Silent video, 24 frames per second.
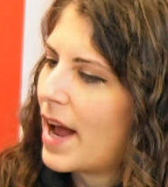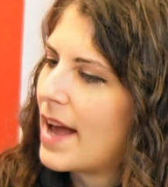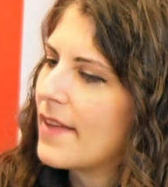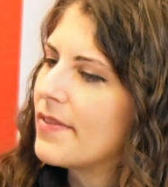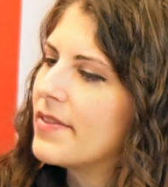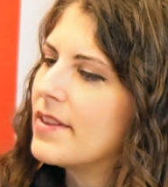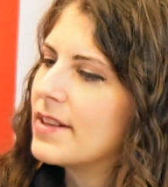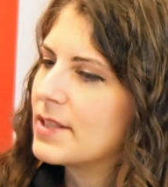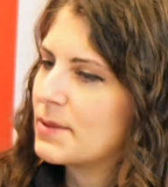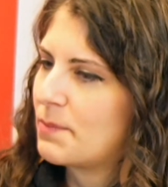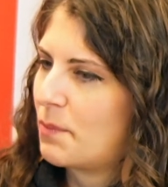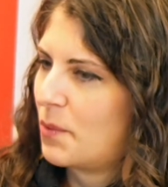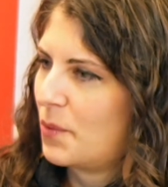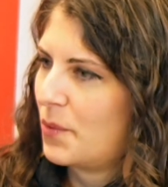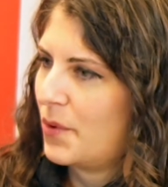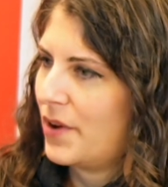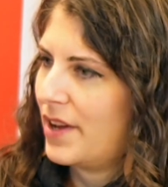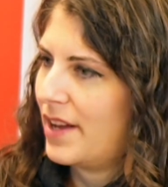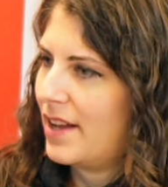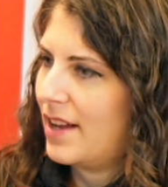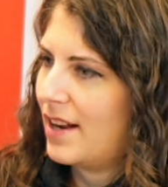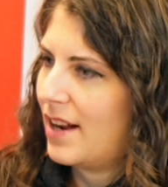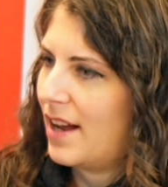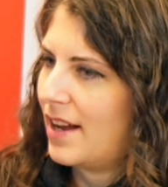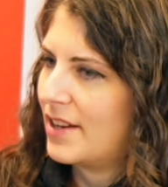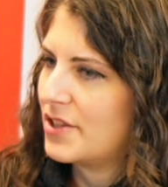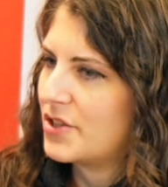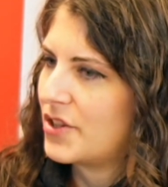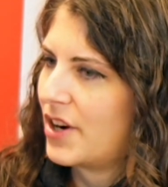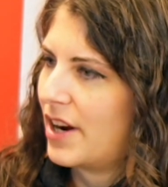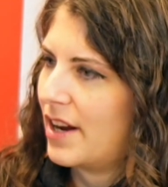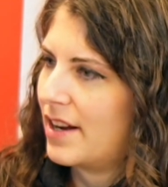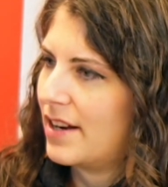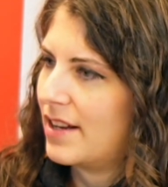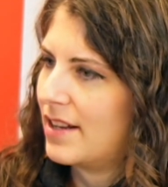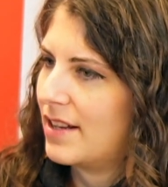at this point, I
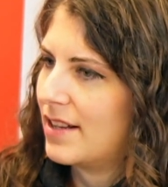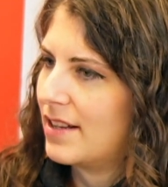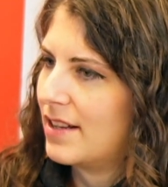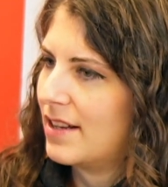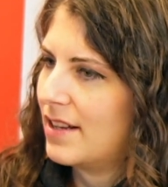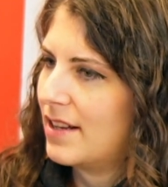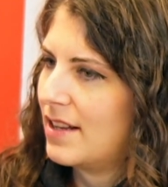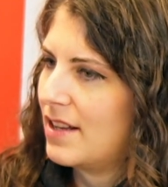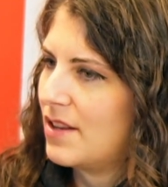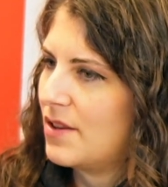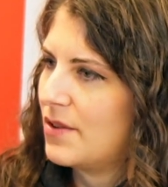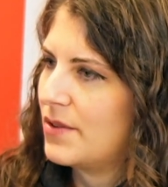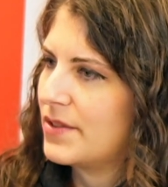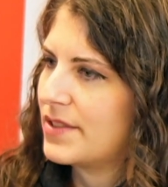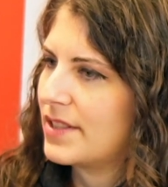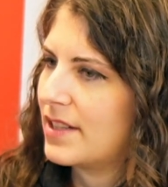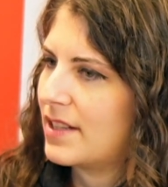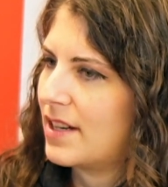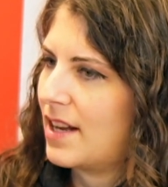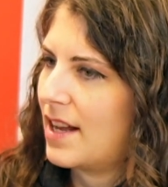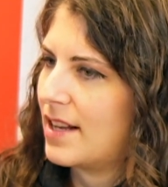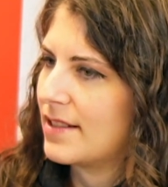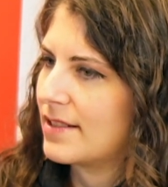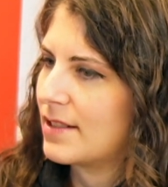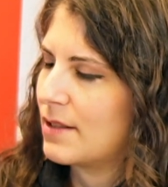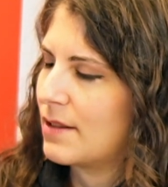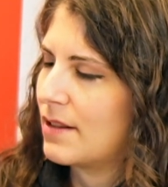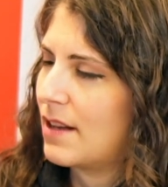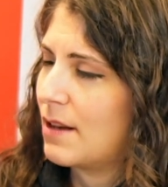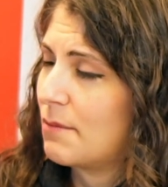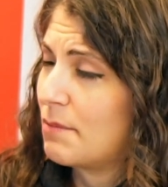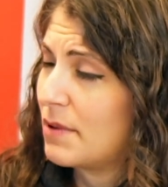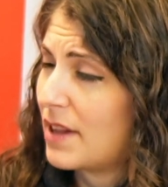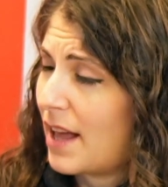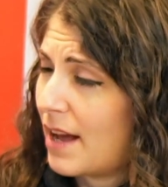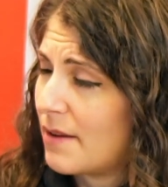try to use it as
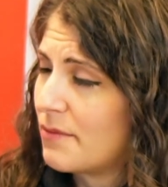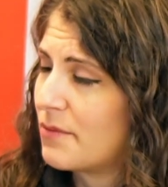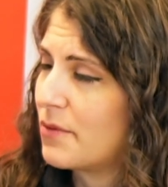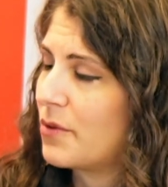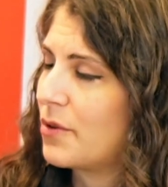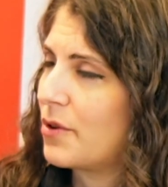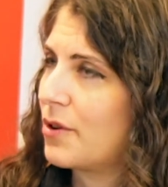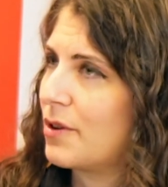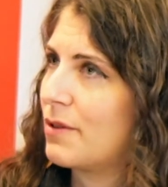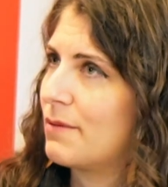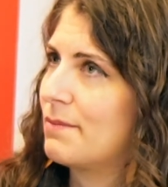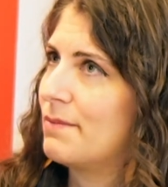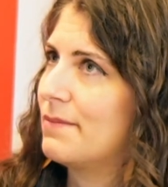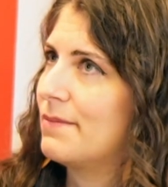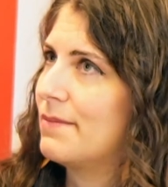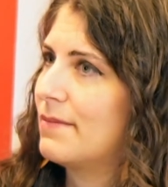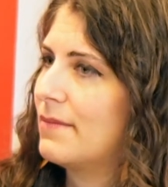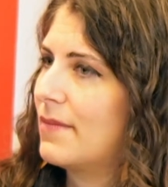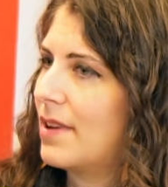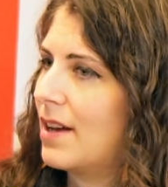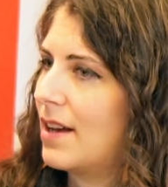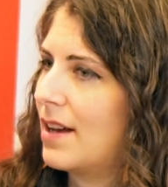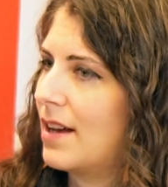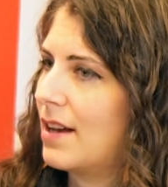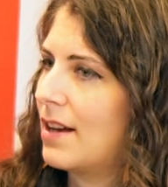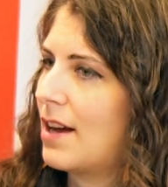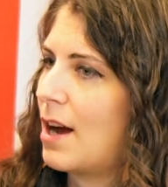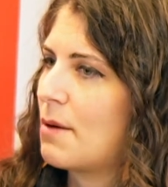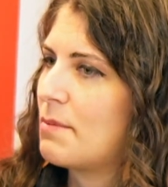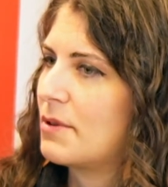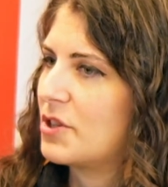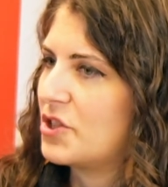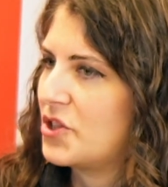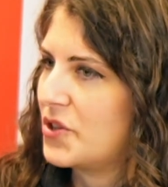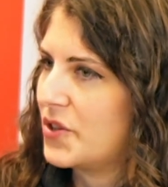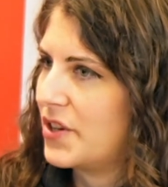a platform,
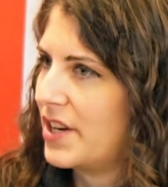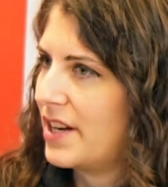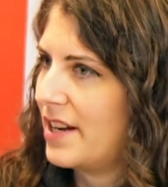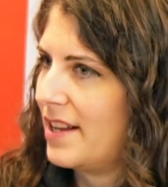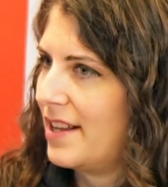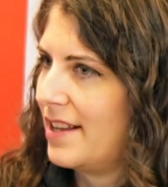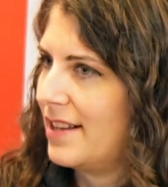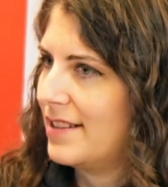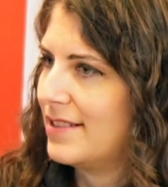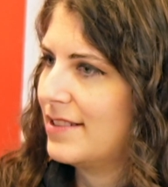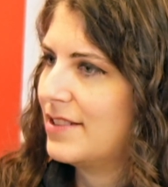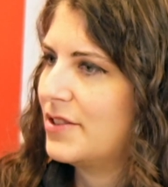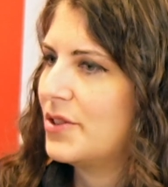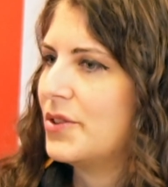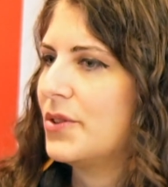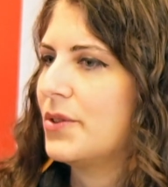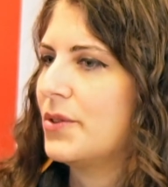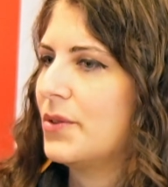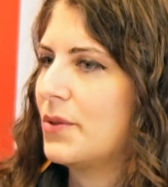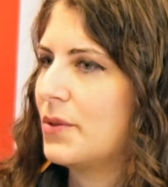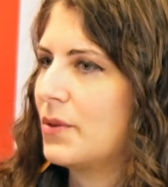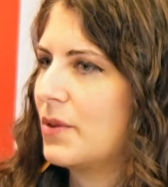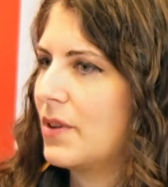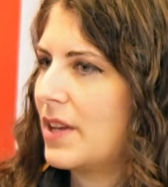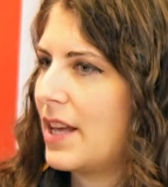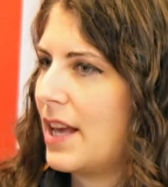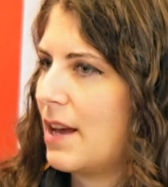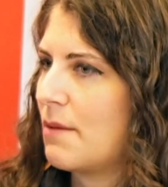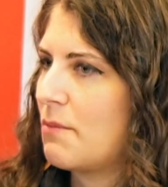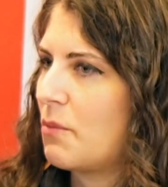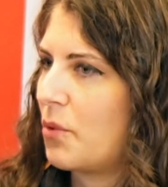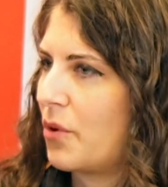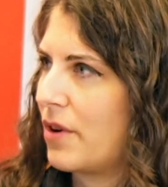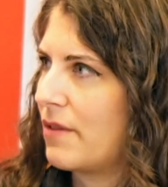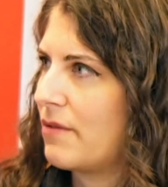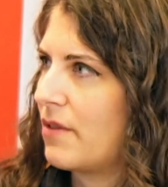opportunity to
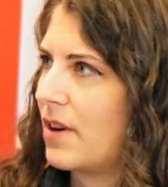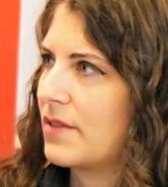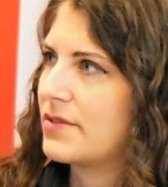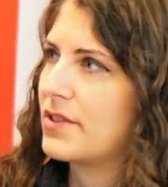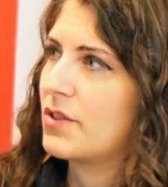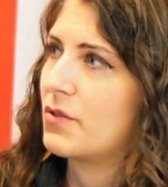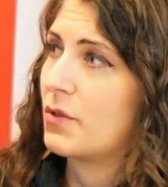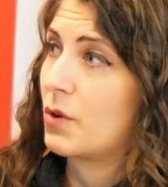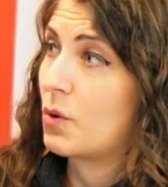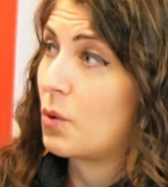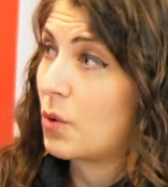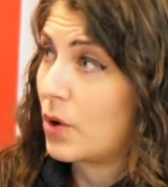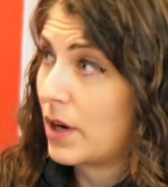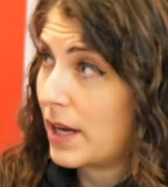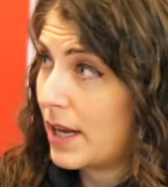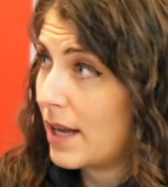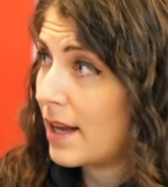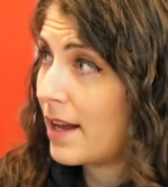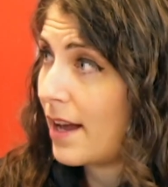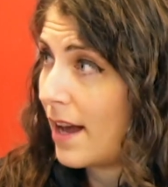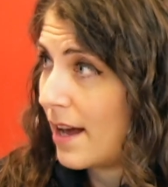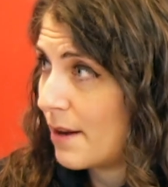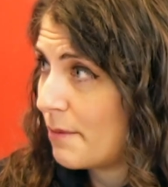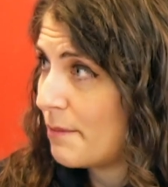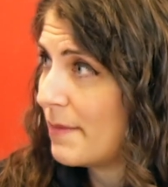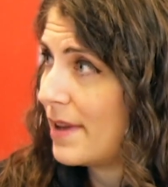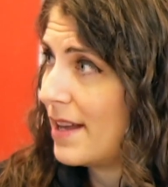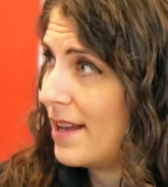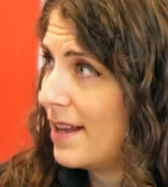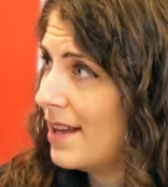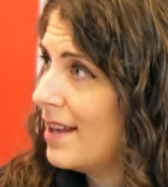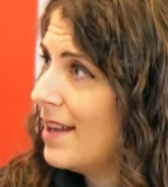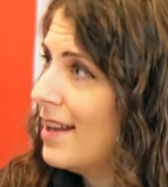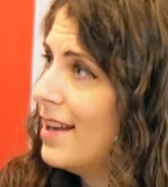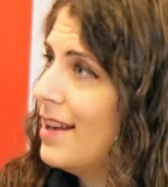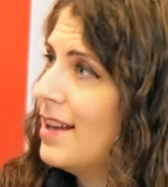get more involved in the Recording
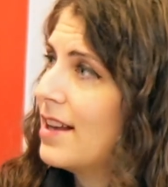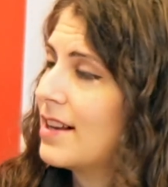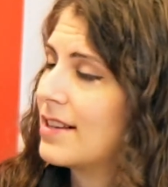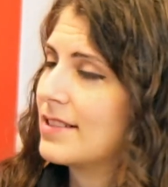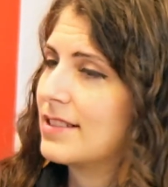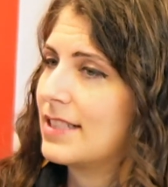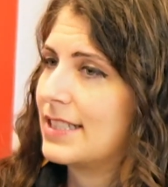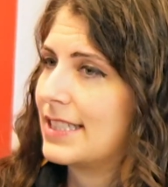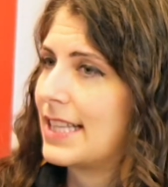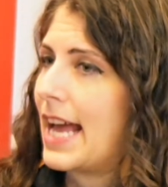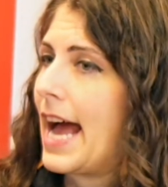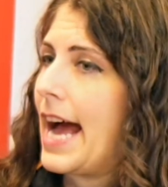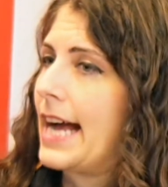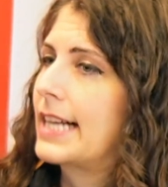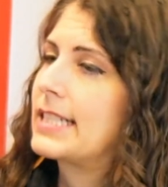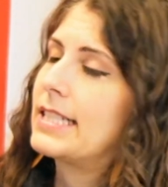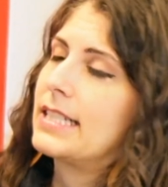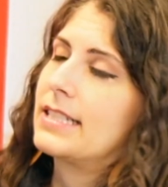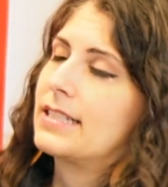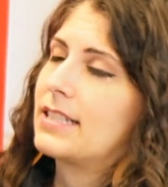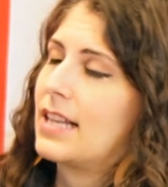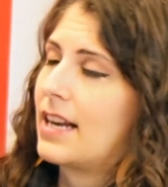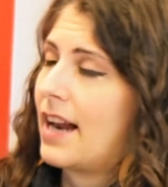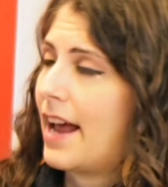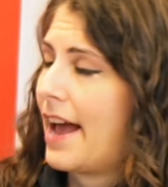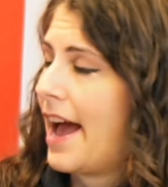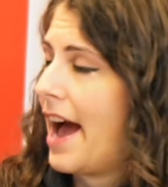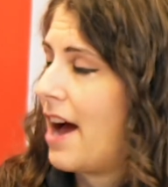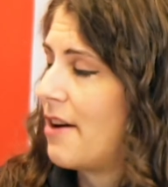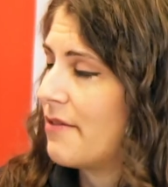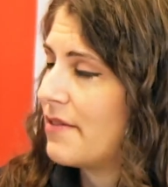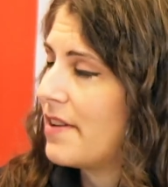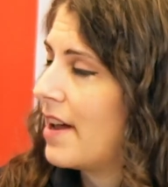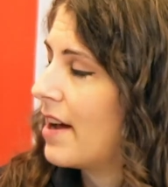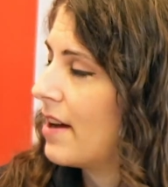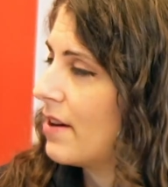Academy. Because it's the access that I
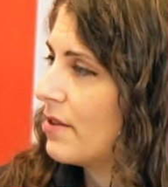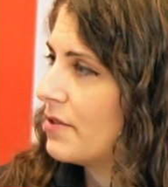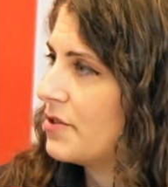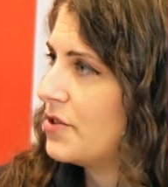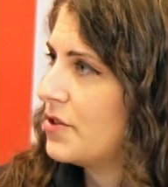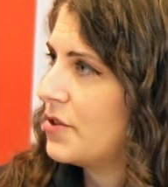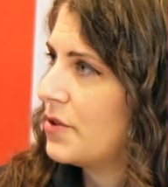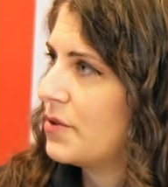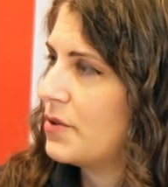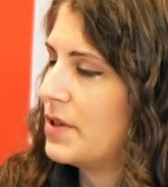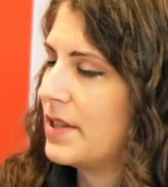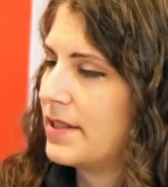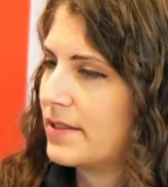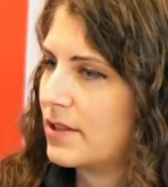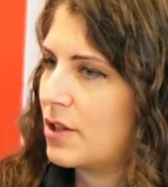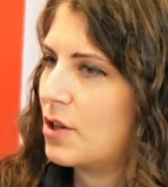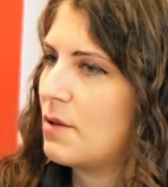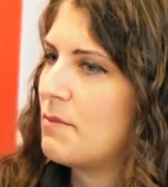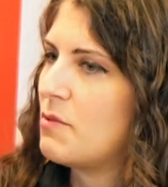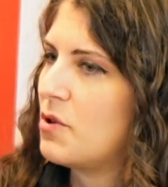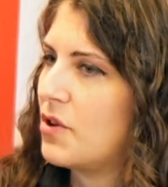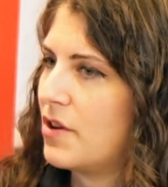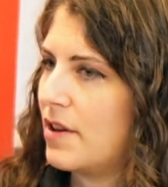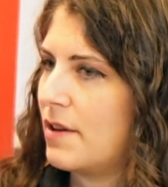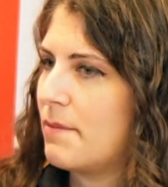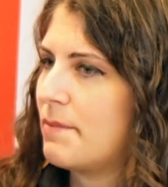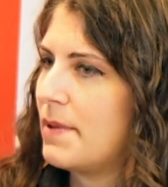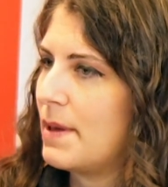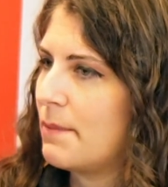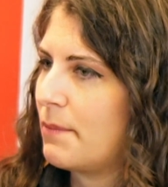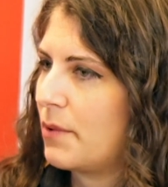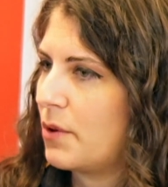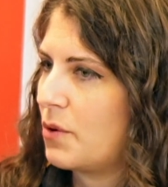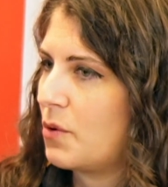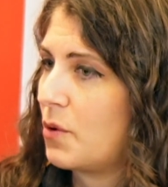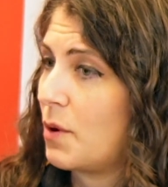have now to this community of
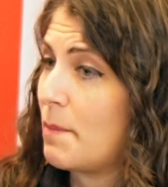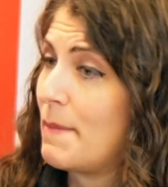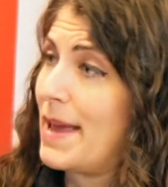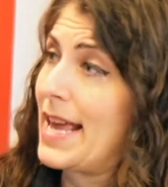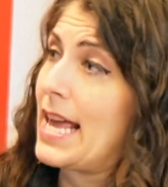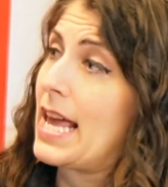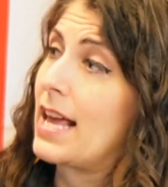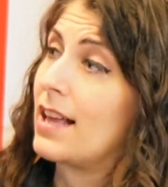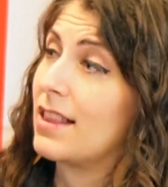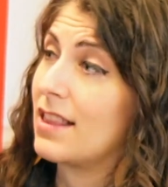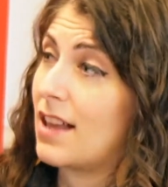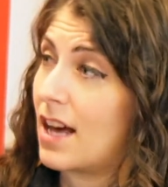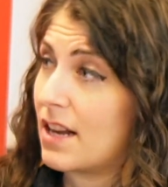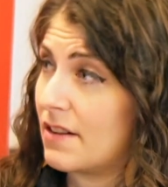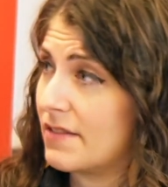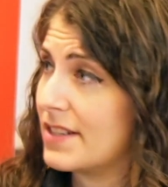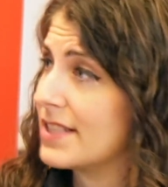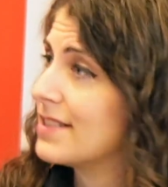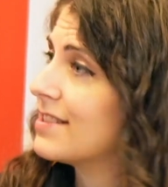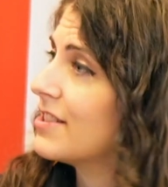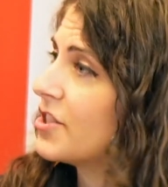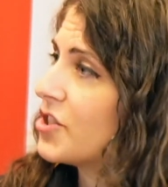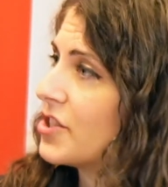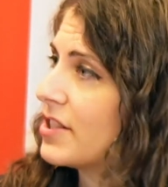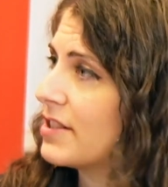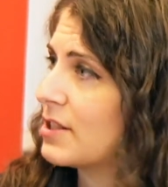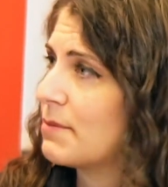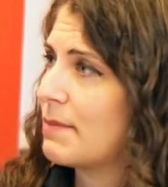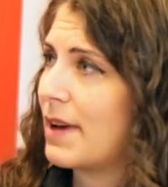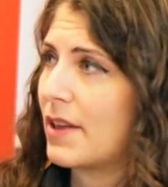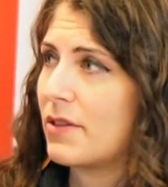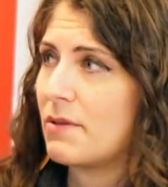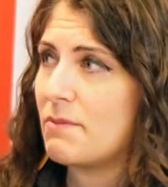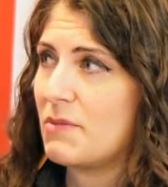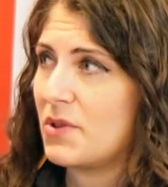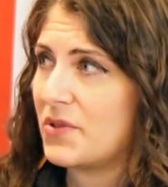people who are making a lot of decisions
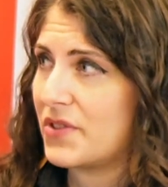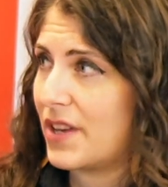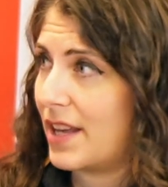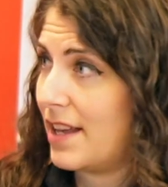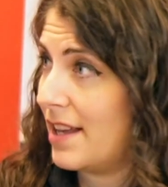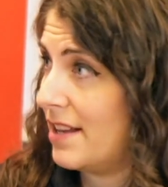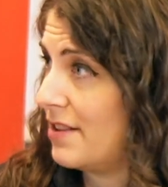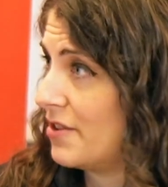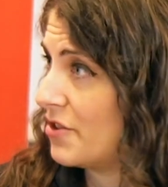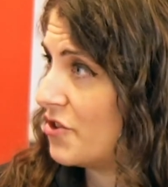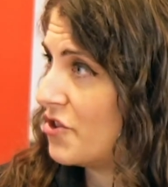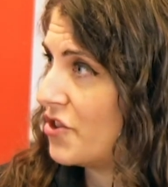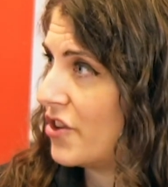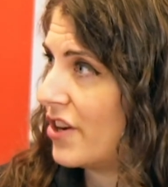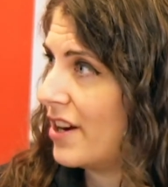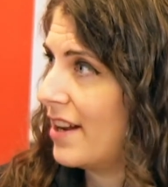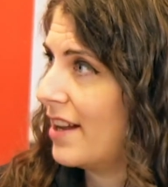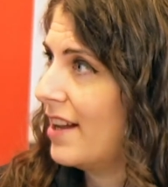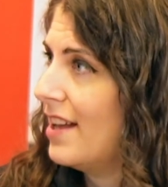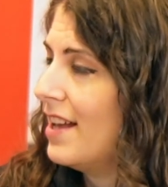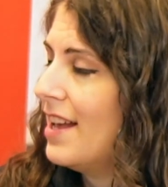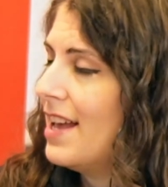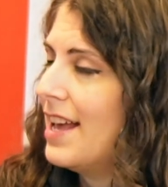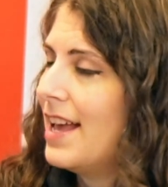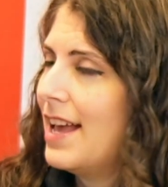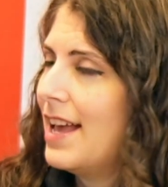about the music industry.